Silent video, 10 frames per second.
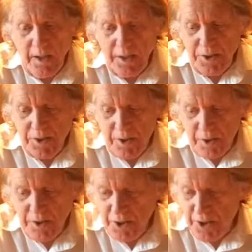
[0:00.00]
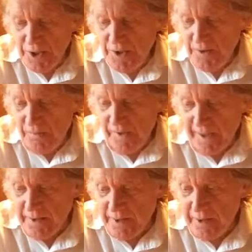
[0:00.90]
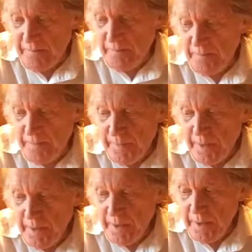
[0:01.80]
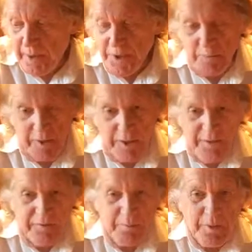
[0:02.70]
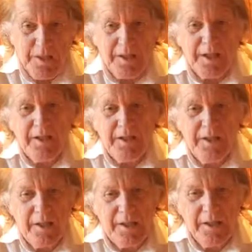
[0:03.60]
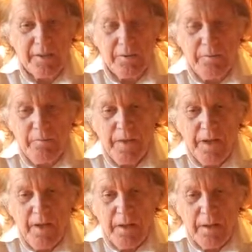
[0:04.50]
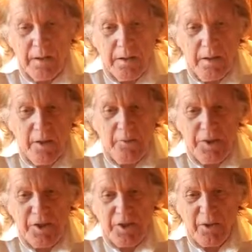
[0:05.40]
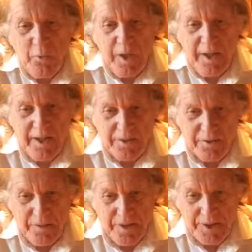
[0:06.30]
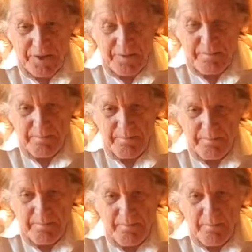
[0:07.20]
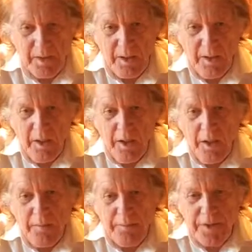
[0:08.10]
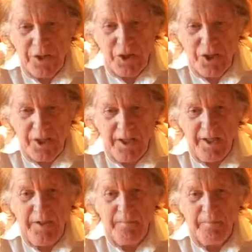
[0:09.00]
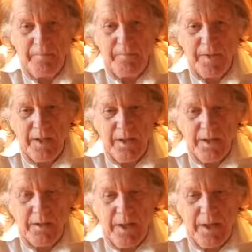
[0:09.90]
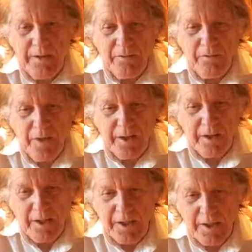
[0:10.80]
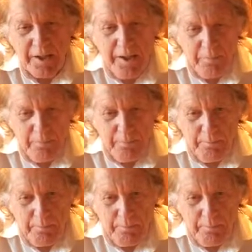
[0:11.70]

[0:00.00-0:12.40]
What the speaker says: it's not just the fact that it's believed to be illegal. Nobody's going to win out of this. If they stay, then they're going to keep